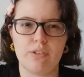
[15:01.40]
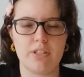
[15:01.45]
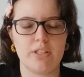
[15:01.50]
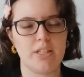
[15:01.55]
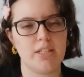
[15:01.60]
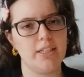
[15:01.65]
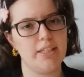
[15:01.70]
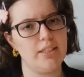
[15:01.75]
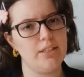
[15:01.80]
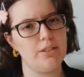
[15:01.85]

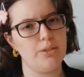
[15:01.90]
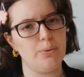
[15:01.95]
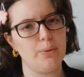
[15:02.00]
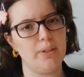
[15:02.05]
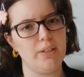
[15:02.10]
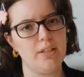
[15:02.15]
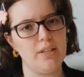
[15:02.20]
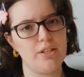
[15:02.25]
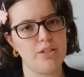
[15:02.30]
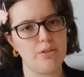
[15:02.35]
translated to
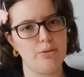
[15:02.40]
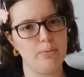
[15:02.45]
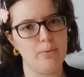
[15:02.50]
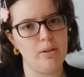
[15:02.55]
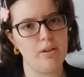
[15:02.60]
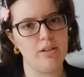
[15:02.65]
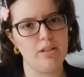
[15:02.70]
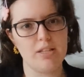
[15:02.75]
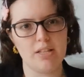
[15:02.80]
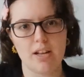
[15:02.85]
English, to
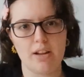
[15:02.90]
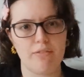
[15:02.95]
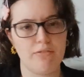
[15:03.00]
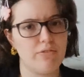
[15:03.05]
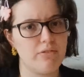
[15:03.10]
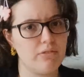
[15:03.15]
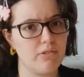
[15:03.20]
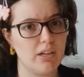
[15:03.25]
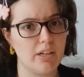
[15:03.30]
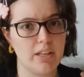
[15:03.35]
be honest.
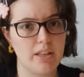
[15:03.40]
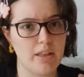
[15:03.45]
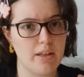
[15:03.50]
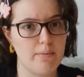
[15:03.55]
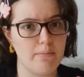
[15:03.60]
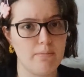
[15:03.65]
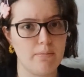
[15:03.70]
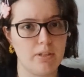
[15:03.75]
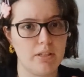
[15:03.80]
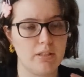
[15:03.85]
I've read
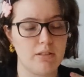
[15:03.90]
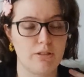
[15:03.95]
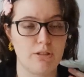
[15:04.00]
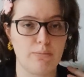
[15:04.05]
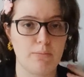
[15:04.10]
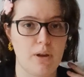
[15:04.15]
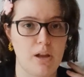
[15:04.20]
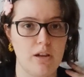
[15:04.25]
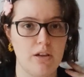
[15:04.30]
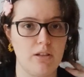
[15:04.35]
them in
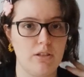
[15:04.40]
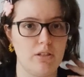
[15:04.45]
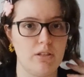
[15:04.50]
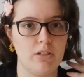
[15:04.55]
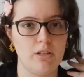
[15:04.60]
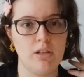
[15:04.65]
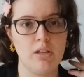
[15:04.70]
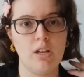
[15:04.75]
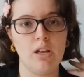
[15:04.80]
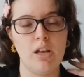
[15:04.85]
Spanish,
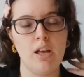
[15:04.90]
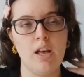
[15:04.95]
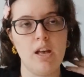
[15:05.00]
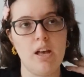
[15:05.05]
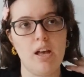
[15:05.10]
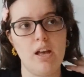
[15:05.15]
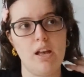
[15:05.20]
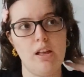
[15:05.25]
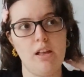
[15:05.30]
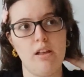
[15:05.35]

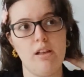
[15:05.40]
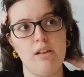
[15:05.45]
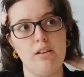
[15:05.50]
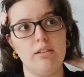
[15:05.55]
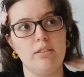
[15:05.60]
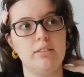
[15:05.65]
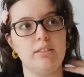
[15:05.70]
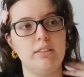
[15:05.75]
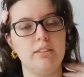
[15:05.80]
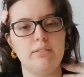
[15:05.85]

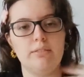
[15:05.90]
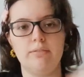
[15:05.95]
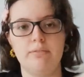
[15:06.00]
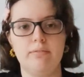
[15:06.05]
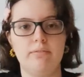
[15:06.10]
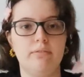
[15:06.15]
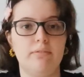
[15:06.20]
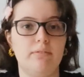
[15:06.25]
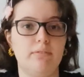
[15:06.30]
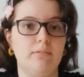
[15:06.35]
and
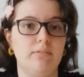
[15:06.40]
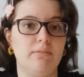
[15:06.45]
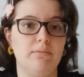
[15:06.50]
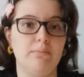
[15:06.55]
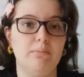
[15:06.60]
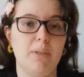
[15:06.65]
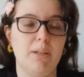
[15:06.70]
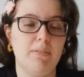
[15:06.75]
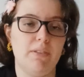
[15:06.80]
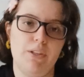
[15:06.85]

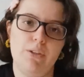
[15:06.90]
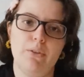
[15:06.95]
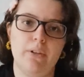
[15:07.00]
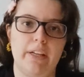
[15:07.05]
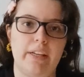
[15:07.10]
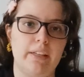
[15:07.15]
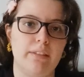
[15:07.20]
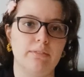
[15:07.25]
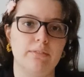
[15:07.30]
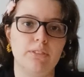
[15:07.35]
maybe you
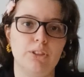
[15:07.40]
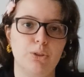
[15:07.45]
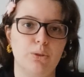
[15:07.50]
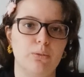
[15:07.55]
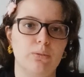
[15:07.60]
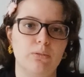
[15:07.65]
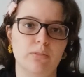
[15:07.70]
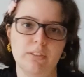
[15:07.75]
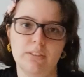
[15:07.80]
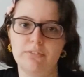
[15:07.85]
can.
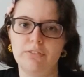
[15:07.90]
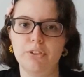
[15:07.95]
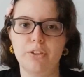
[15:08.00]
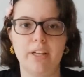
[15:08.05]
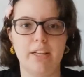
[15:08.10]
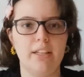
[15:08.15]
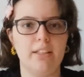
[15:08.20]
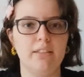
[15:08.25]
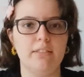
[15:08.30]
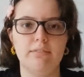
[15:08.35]
So if you
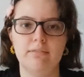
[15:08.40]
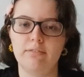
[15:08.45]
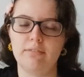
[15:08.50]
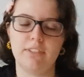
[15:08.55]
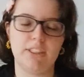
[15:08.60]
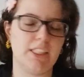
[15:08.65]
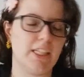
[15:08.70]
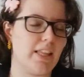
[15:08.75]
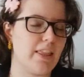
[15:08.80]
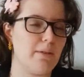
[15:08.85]
can,
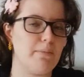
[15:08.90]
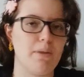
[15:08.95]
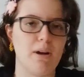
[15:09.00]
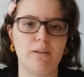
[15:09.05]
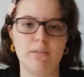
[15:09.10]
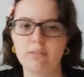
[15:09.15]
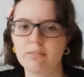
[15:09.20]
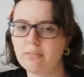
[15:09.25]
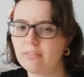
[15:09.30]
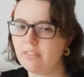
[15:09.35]
check them
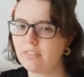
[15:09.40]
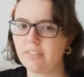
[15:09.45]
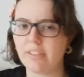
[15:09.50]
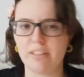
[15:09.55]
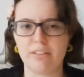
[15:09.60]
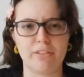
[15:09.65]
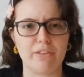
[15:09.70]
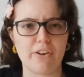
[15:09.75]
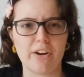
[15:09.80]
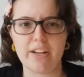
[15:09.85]
out.
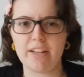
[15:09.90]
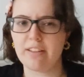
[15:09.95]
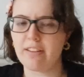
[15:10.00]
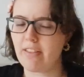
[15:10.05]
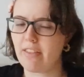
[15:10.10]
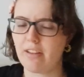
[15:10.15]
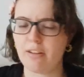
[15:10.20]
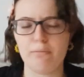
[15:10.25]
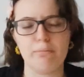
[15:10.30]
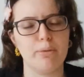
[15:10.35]
They're
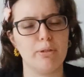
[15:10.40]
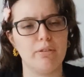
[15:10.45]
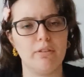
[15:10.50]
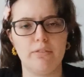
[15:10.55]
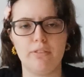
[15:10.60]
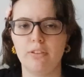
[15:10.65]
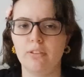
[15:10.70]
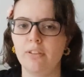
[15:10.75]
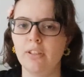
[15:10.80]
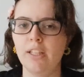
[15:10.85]
great, they're
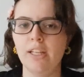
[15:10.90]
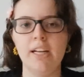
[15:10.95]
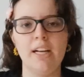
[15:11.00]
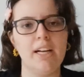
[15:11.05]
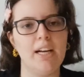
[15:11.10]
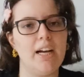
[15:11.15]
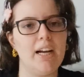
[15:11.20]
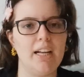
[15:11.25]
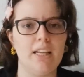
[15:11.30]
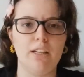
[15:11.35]
beautiful,
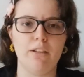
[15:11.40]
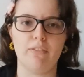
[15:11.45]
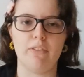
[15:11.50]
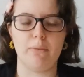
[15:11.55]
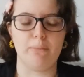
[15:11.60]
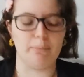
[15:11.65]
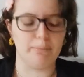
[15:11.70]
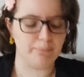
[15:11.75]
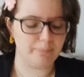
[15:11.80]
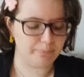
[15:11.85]
I love
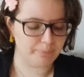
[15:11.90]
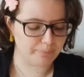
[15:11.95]
them.